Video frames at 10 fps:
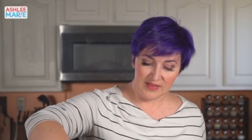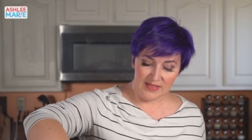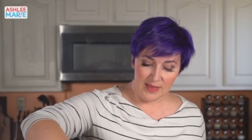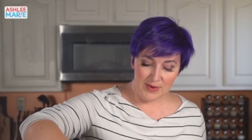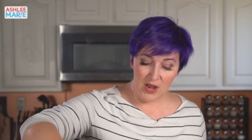
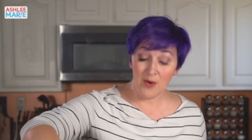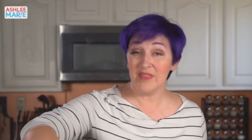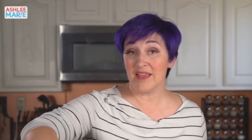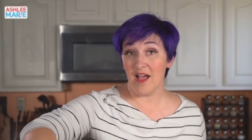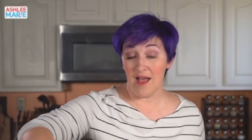Let me know
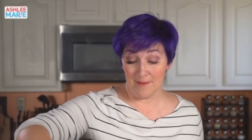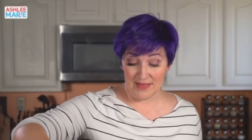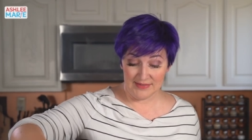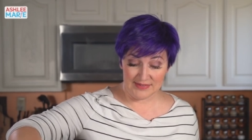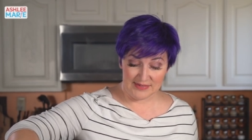in the
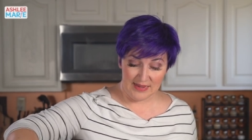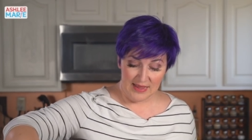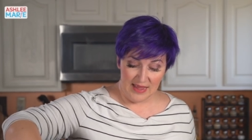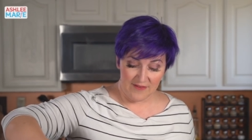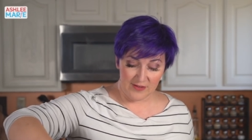
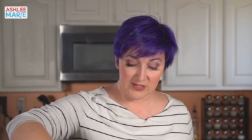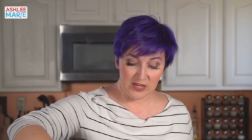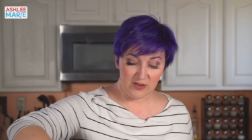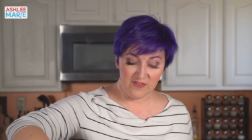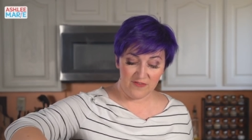comments if there's
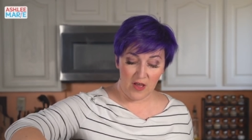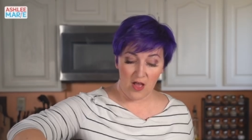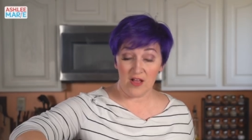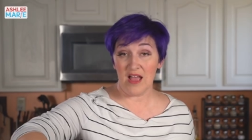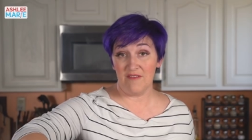another
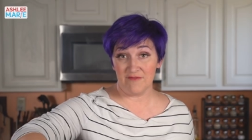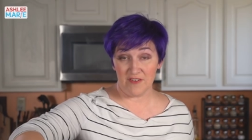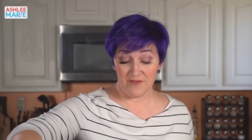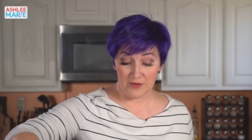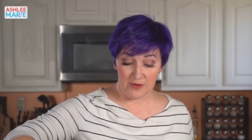fall
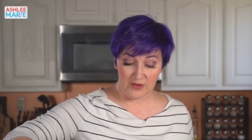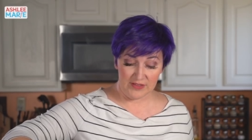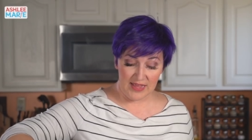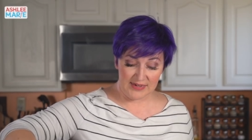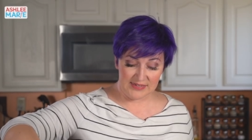comfort food
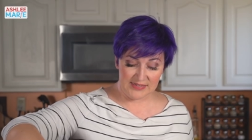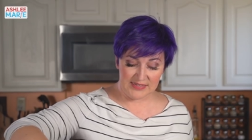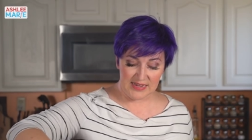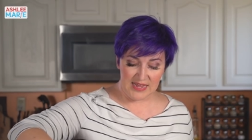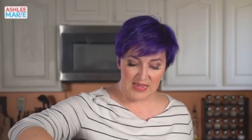you'd like to
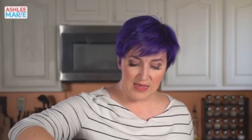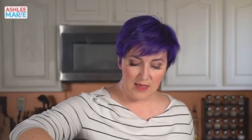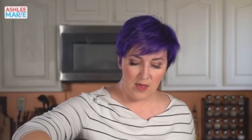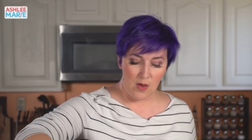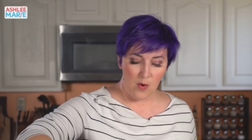see,
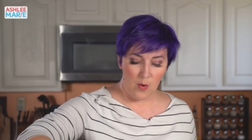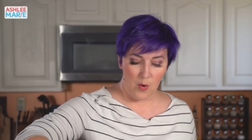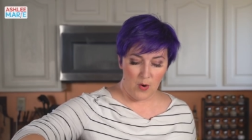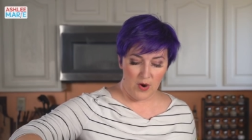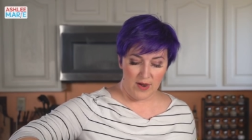
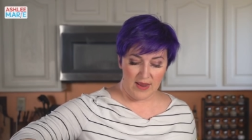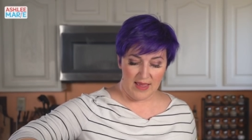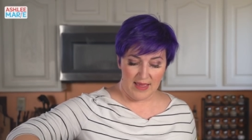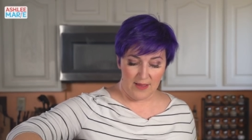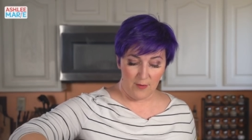or
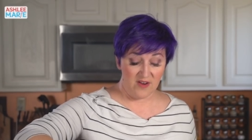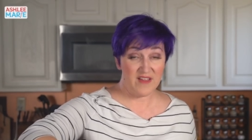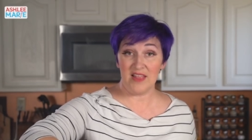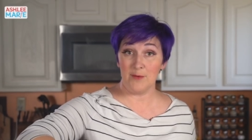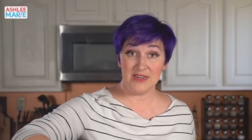if
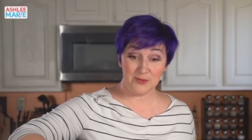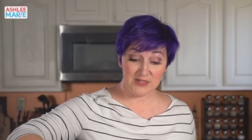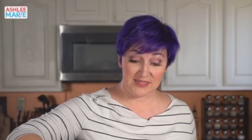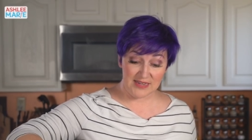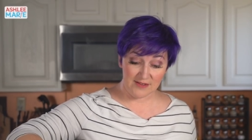Halloween
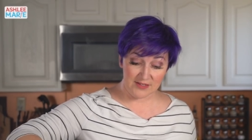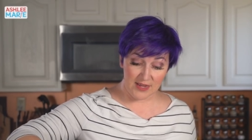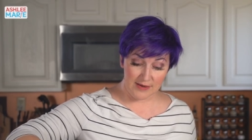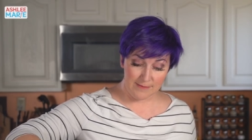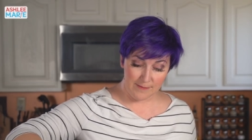treat sounds
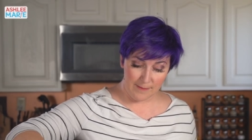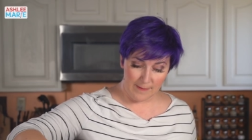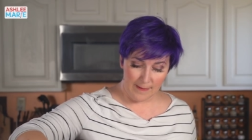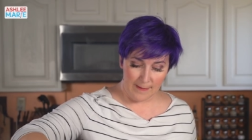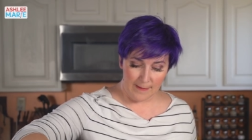good.
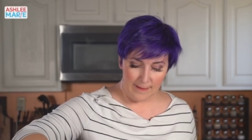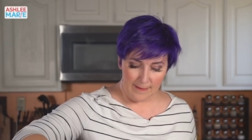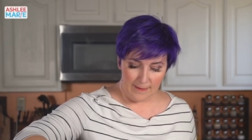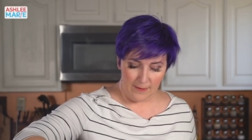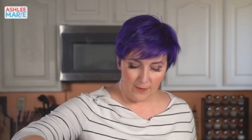
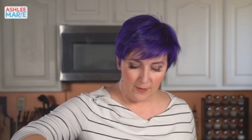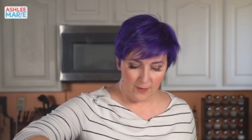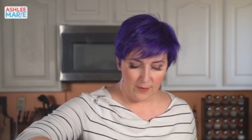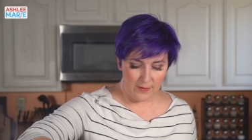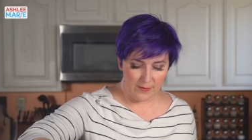Oh,
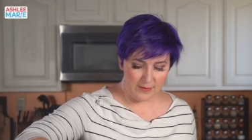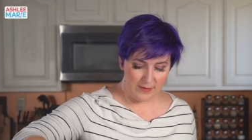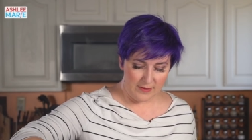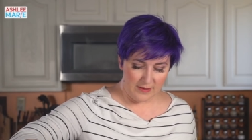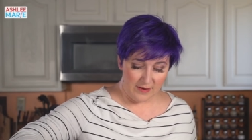
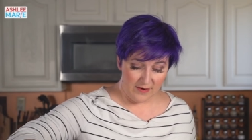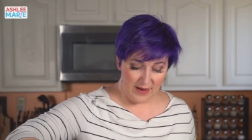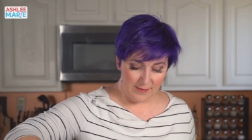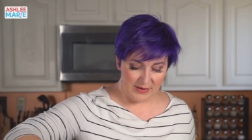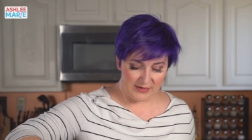all
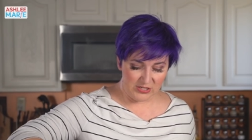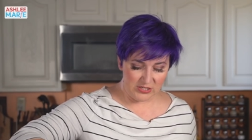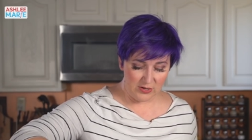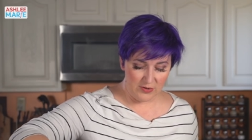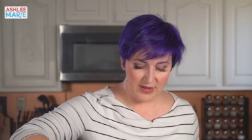right, I'm gonna
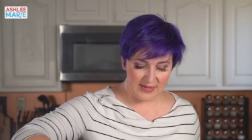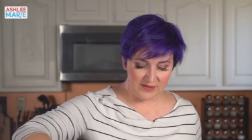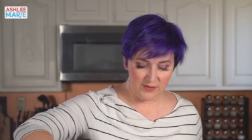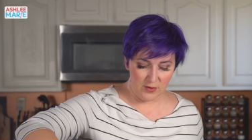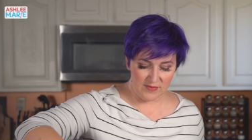show you guys
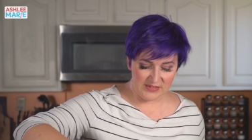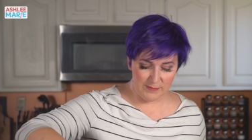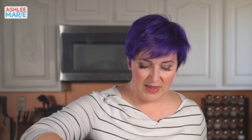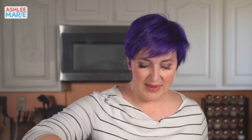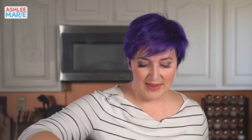a view of this
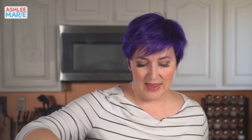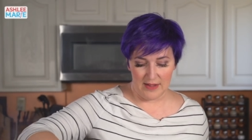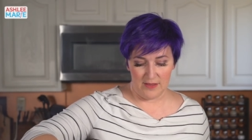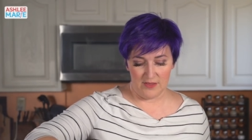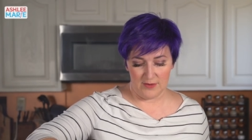bacon
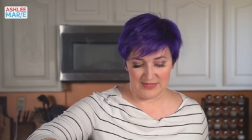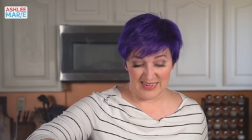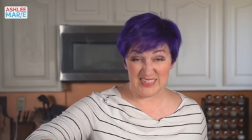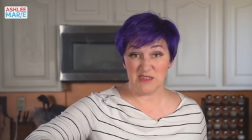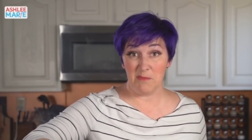again, although it's
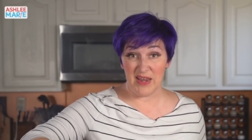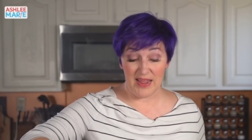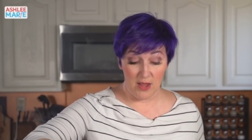like spitting